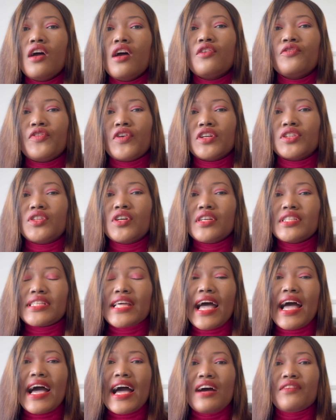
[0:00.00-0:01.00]
For those
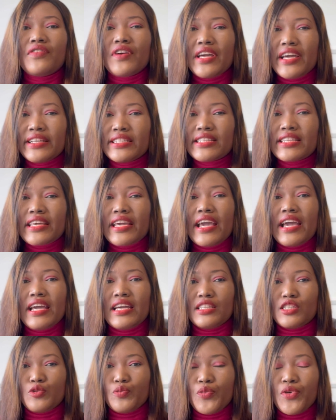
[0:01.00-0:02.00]
that have healthcare
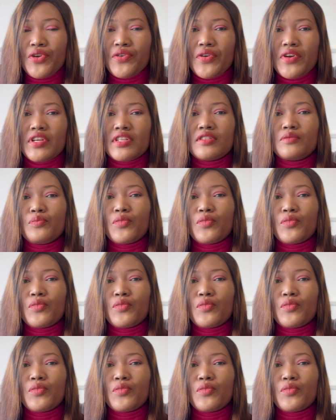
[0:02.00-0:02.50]
experience,